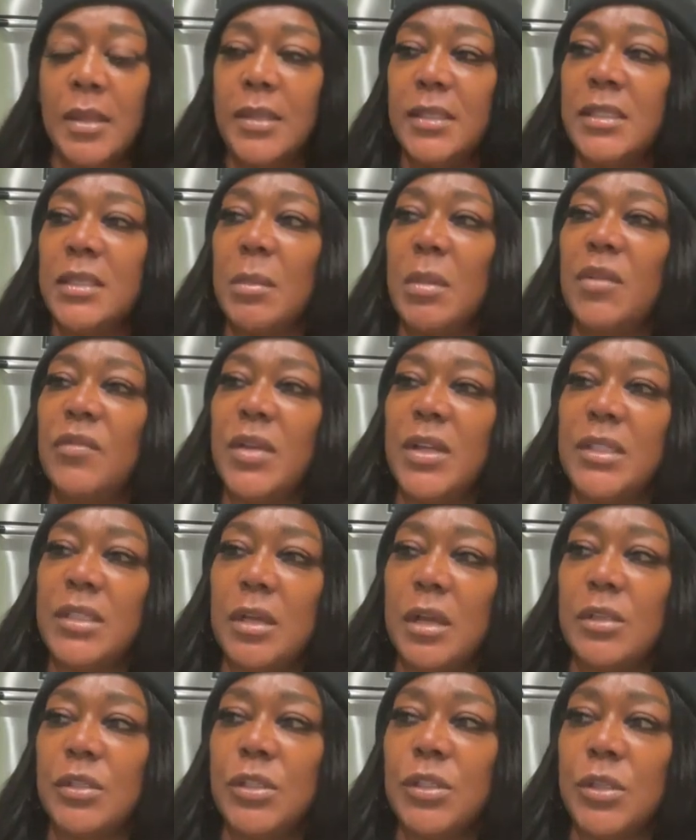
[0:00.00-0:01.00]
Some of us
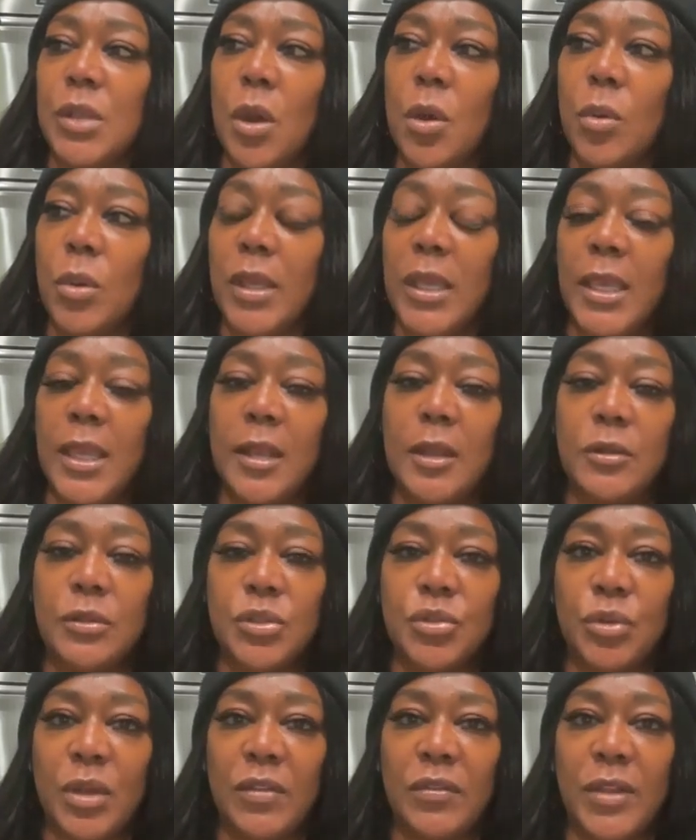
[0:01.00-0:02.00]
are so
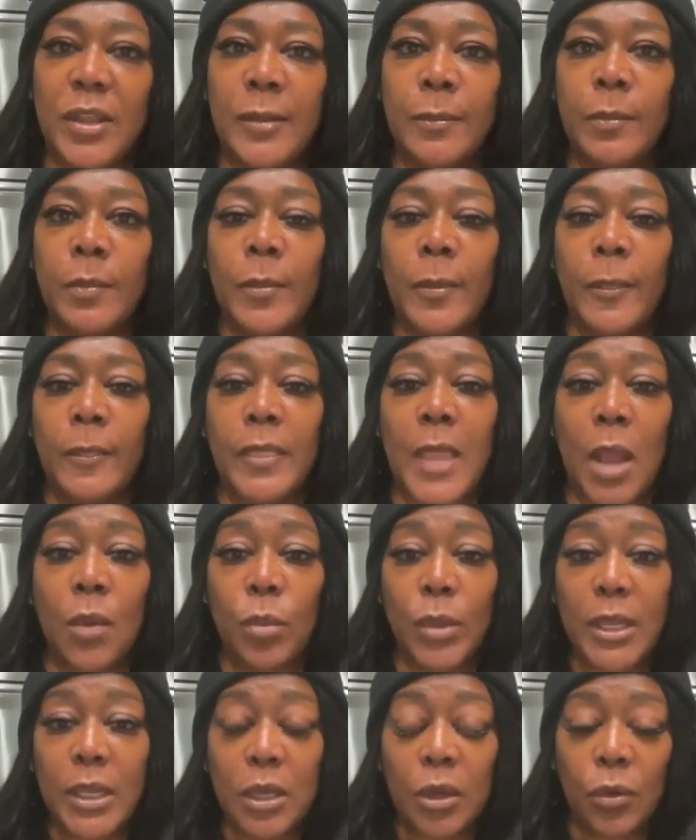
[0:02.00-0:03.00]
ego-driven
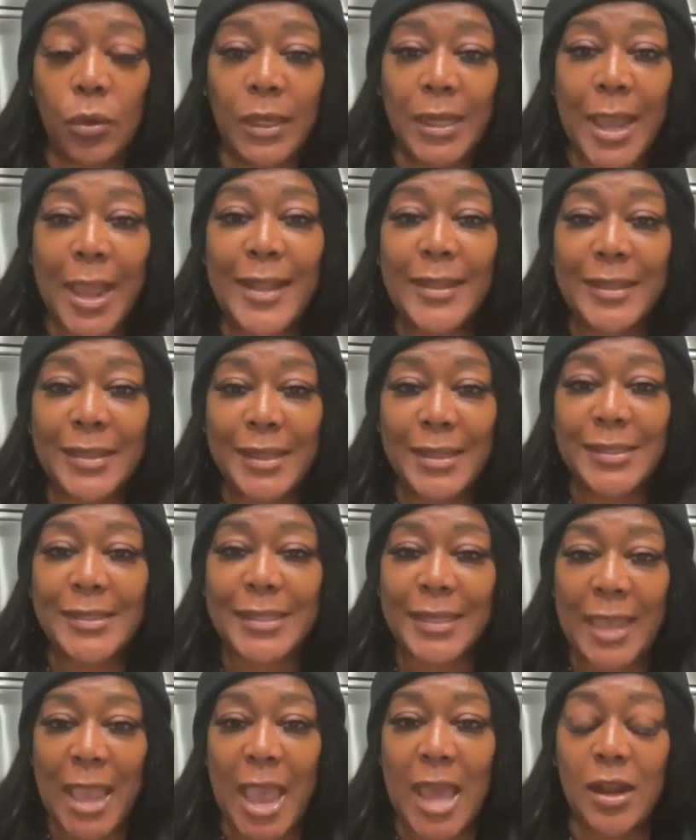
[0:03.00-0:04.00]
that we create
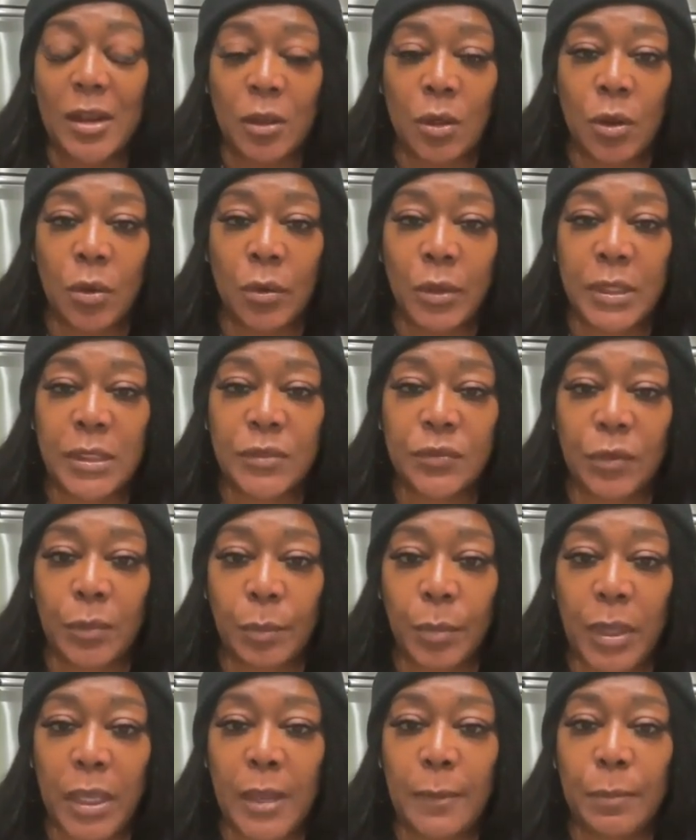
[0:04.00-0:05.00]
these categories for
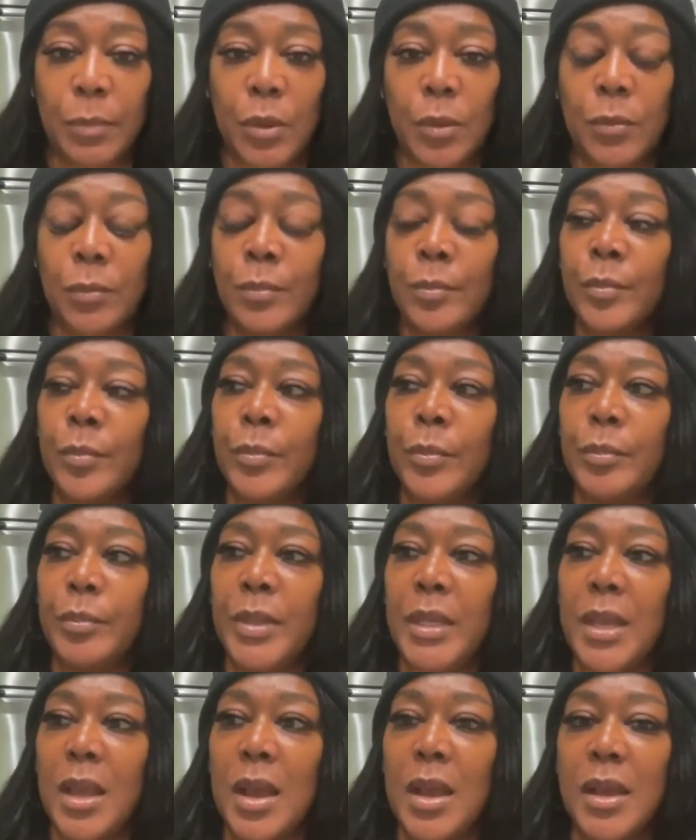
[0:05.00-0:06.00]
people
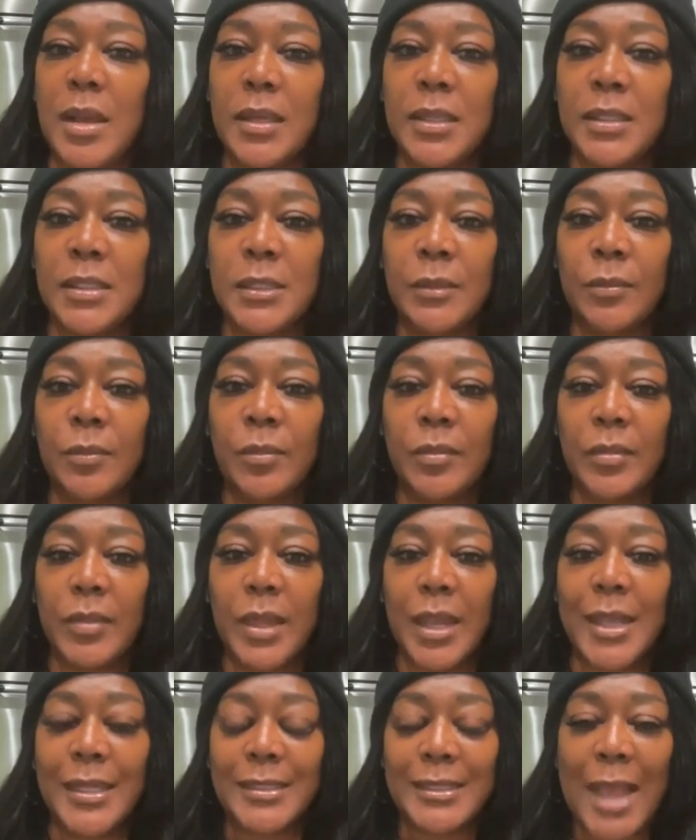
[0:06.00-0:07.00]
because
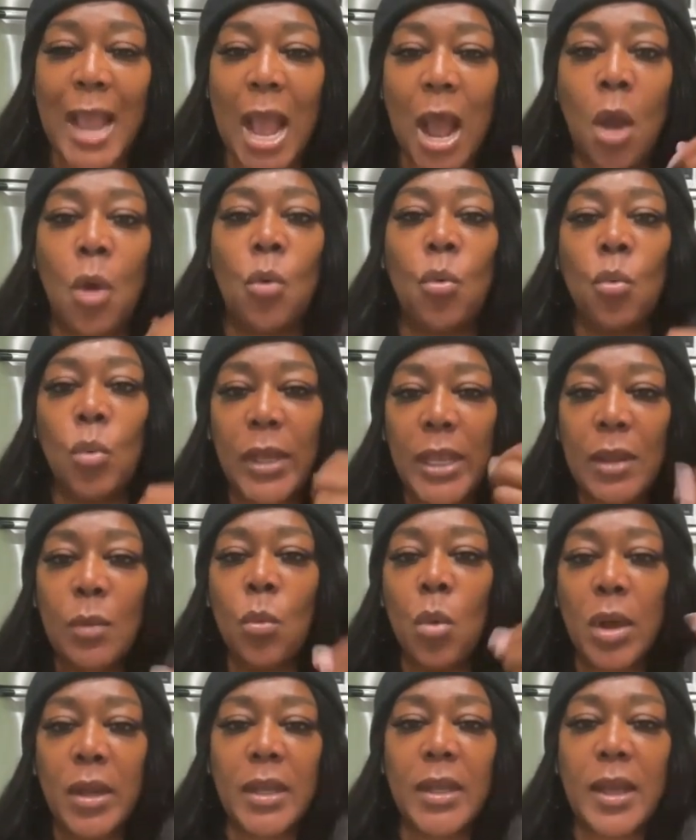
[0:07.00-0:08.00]
it's how we
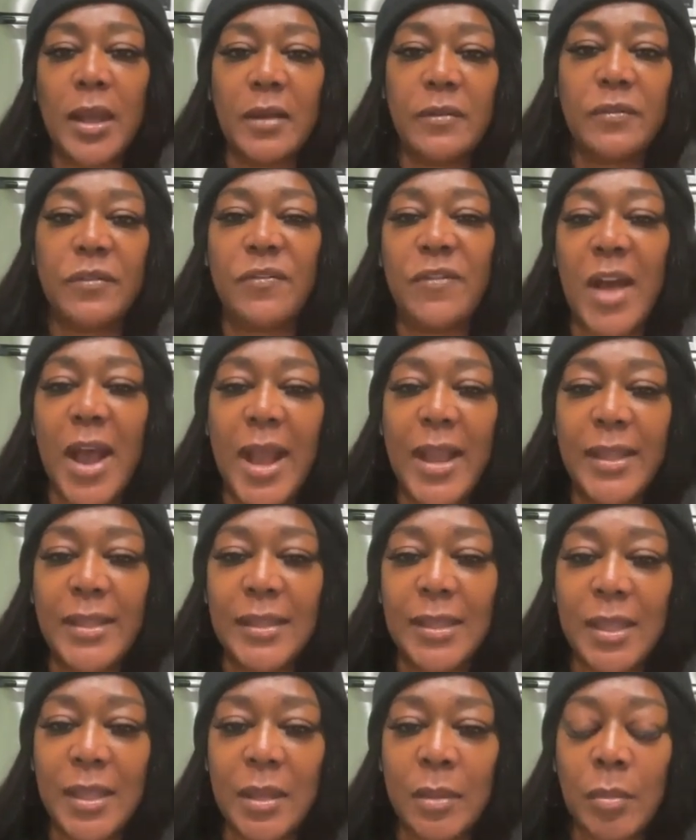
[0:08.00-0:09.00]
want to
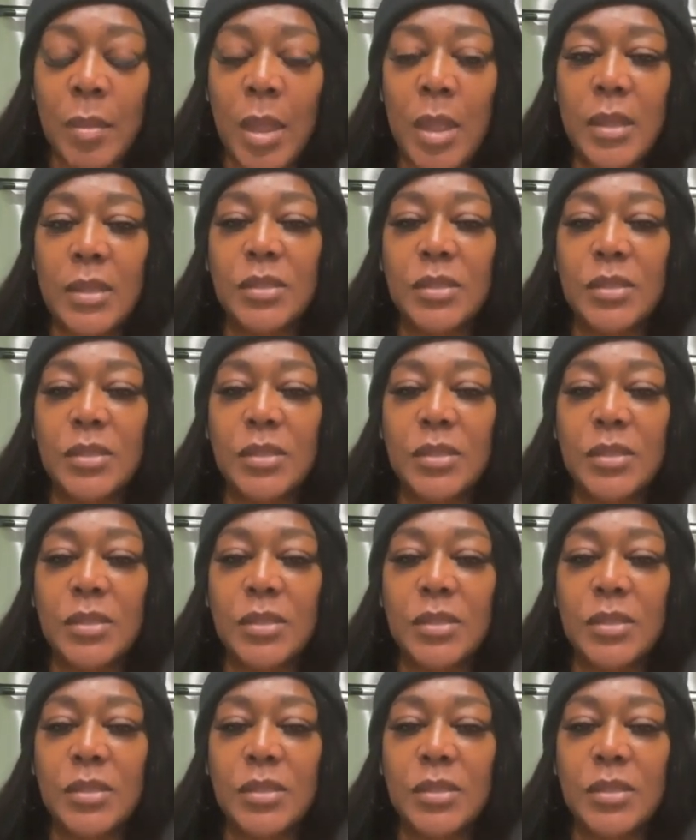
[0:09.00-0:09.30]
confine them.